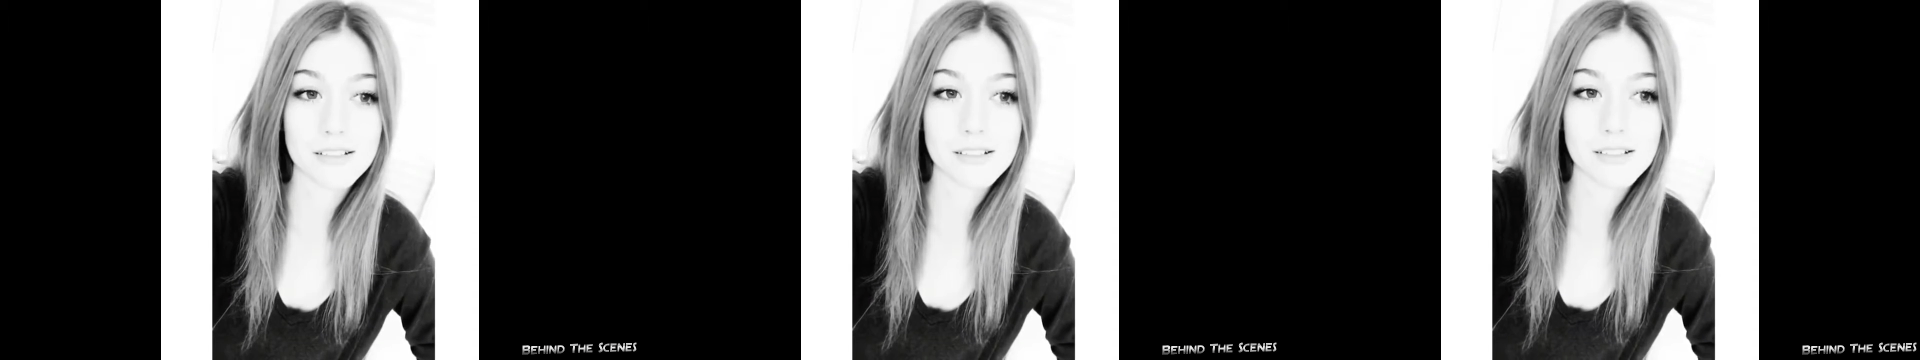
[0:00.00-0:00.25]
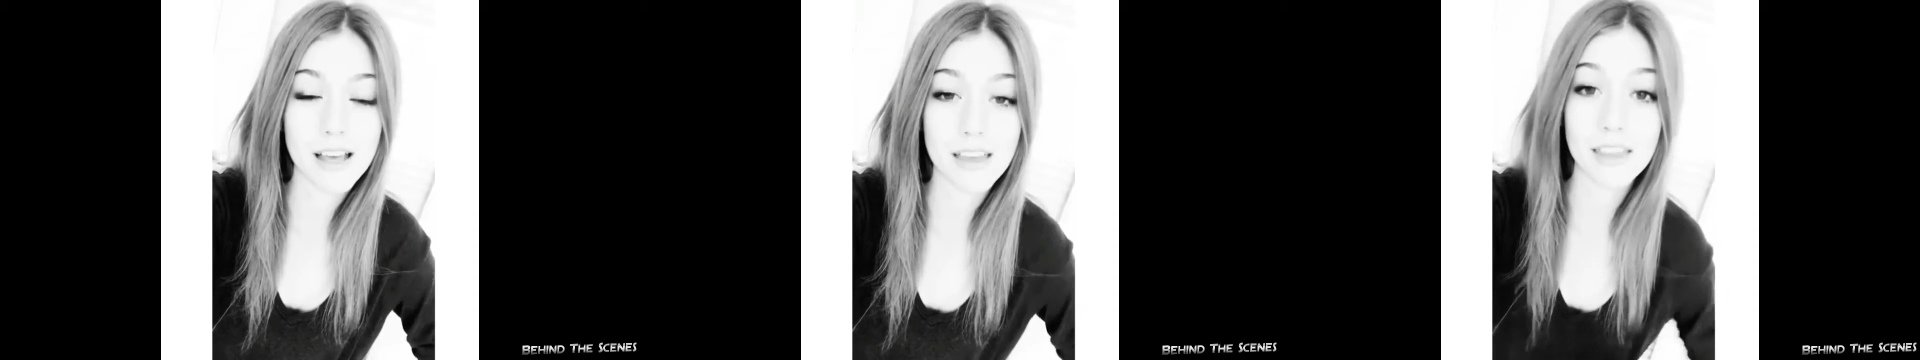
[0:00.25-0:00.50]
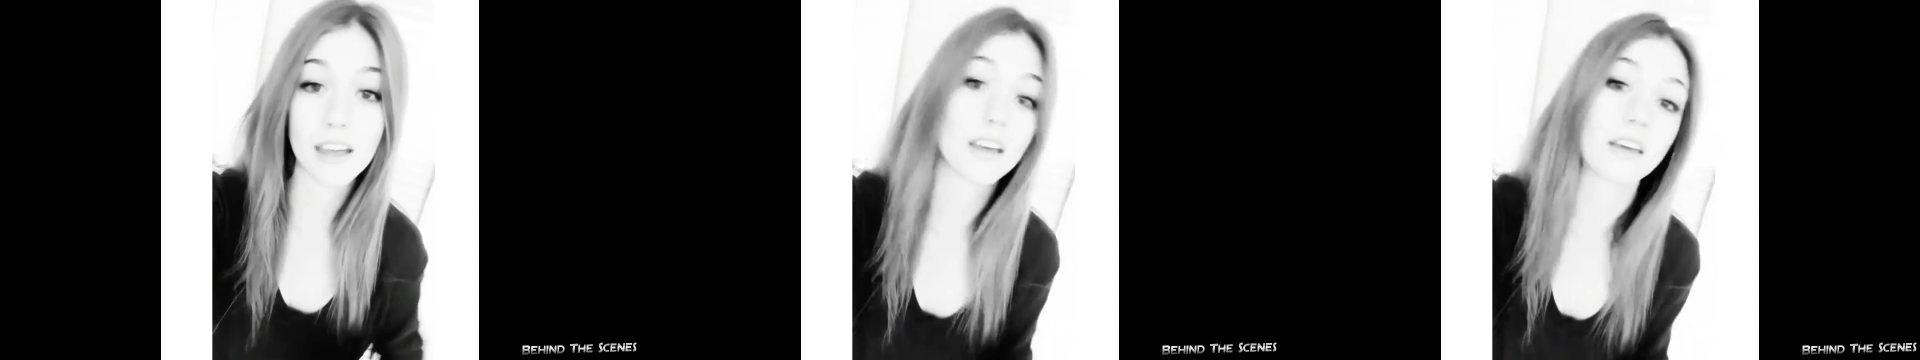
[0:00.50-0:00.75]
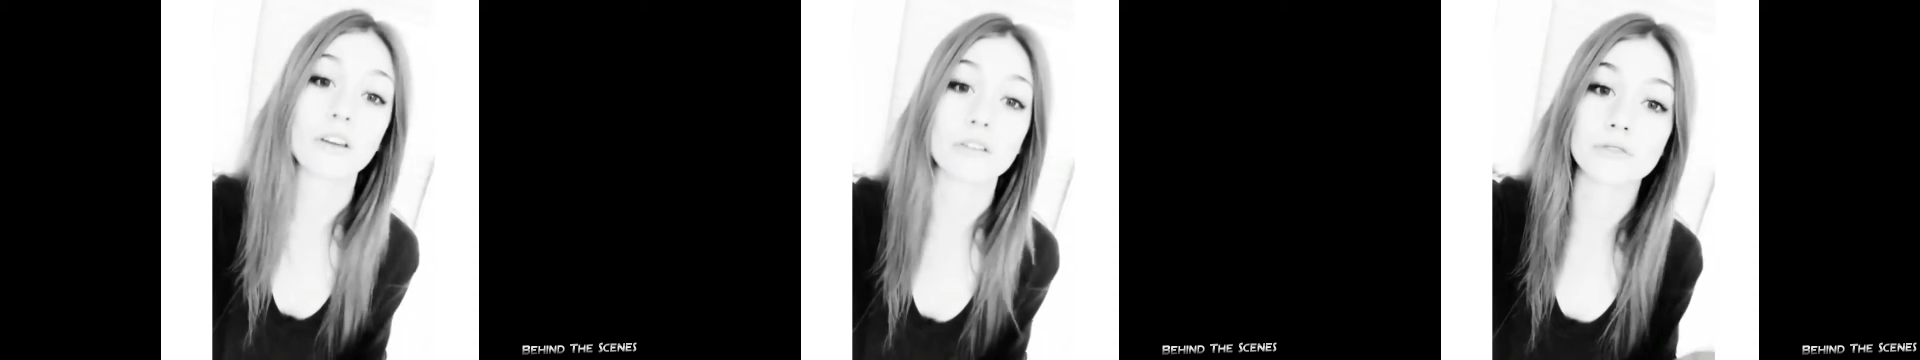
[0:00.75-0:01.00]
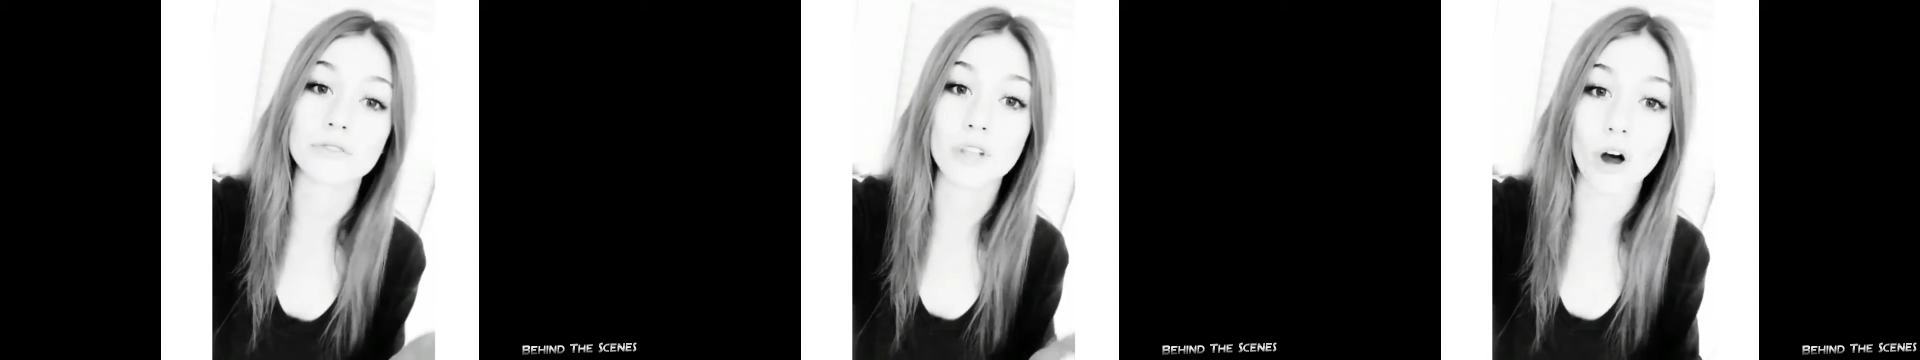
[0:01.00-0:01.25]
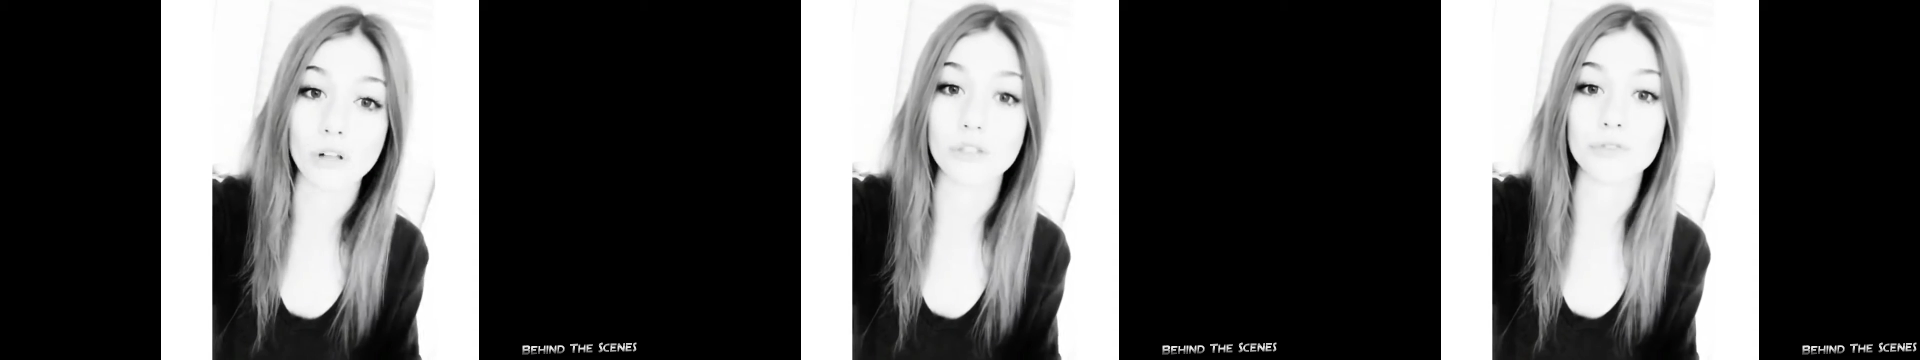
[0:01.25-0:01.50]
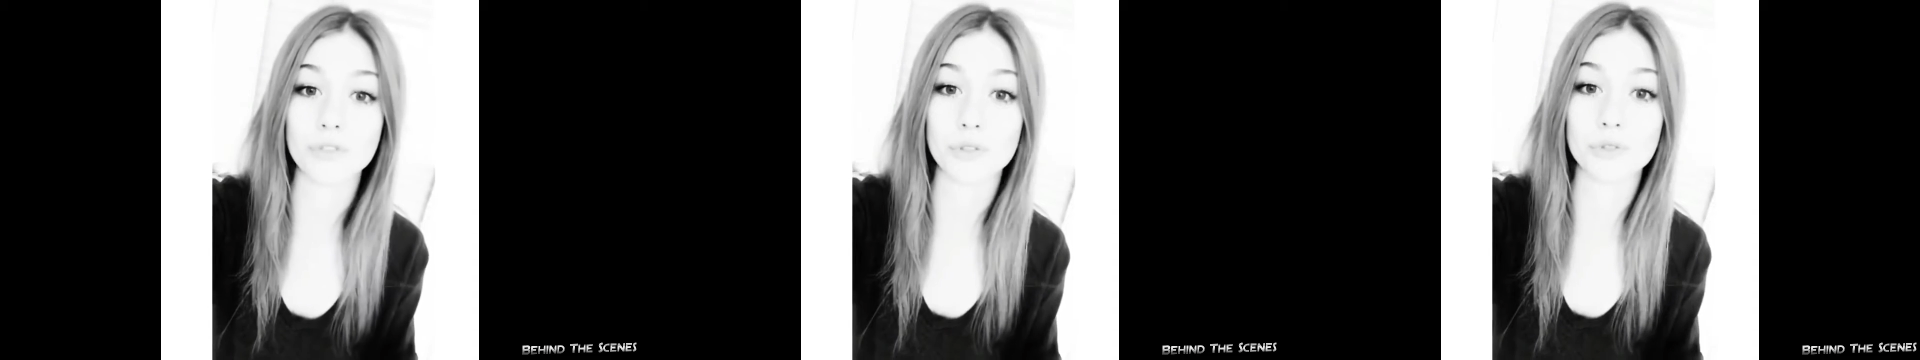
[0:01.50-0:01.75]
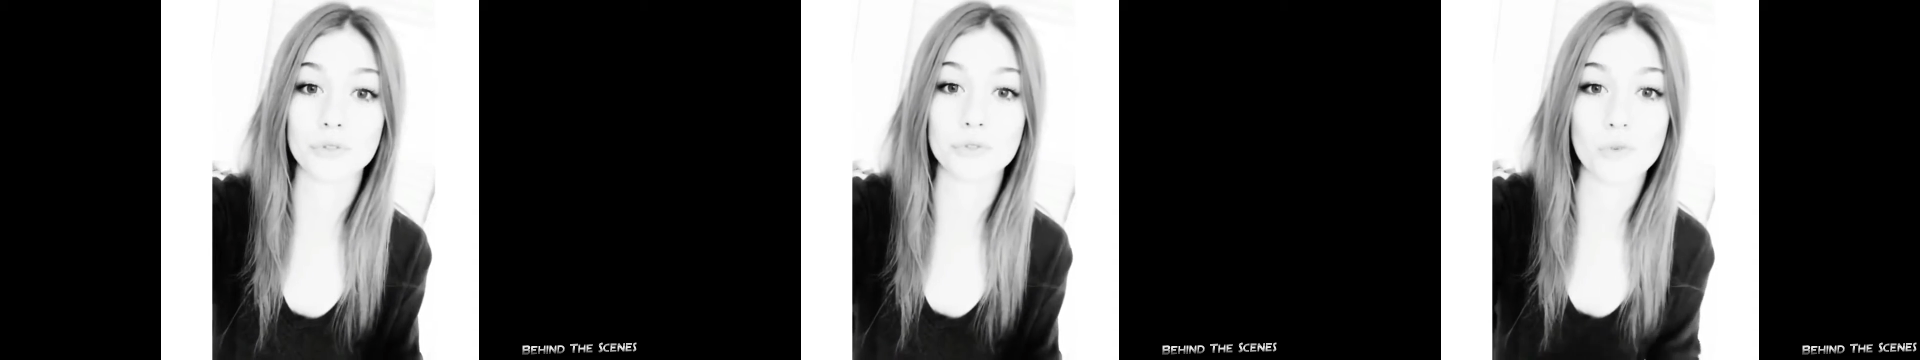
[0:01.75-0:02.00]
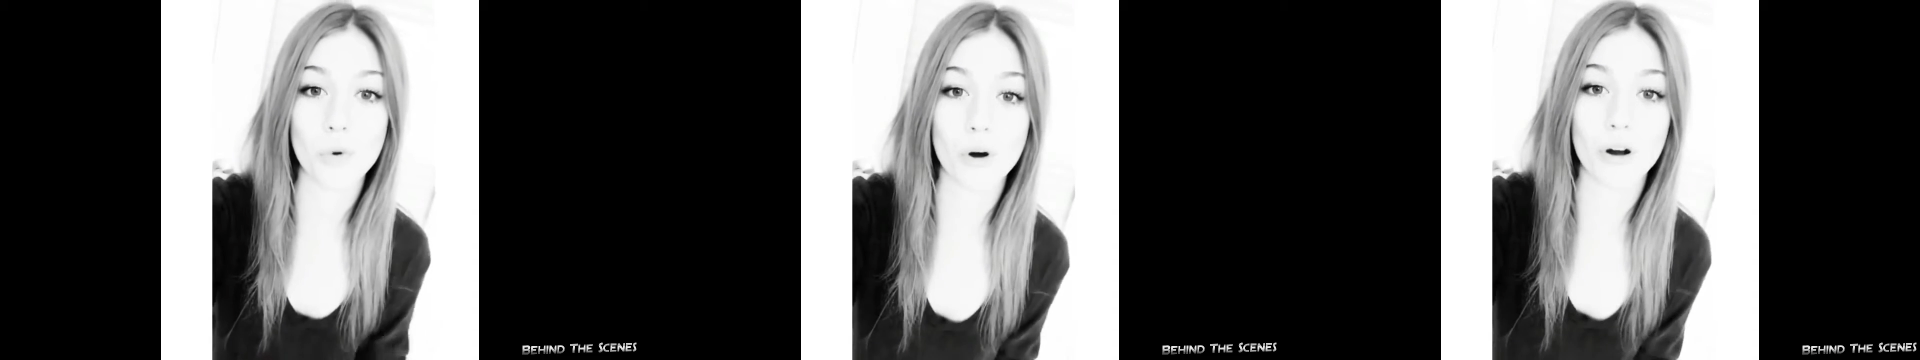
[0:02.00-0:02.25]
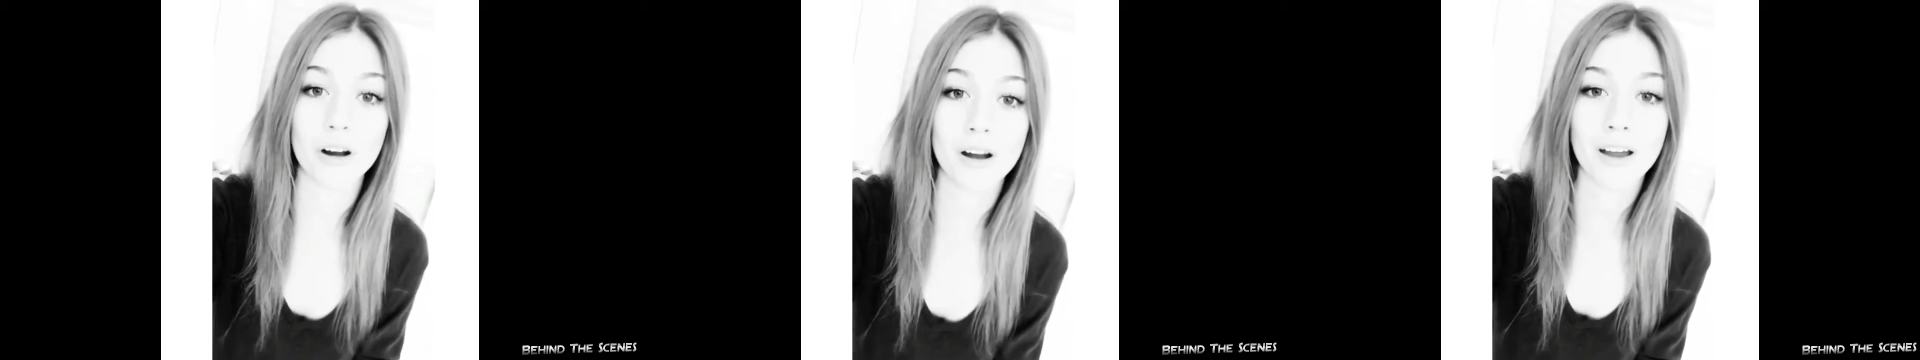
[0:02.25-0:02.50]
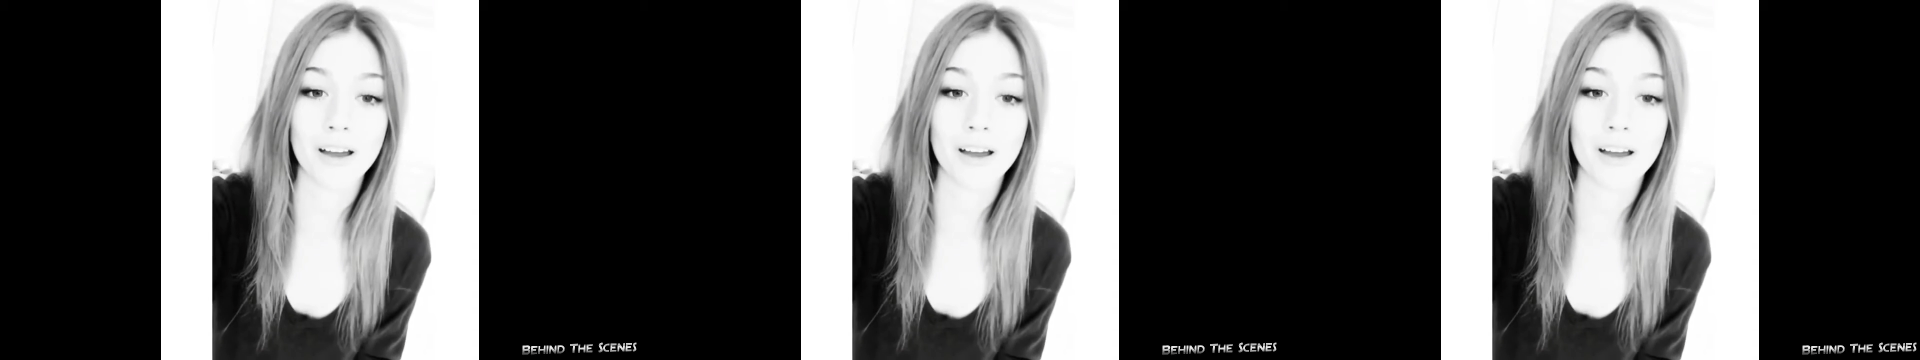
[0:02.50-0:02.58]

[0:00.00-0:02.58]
say thank you to all of you for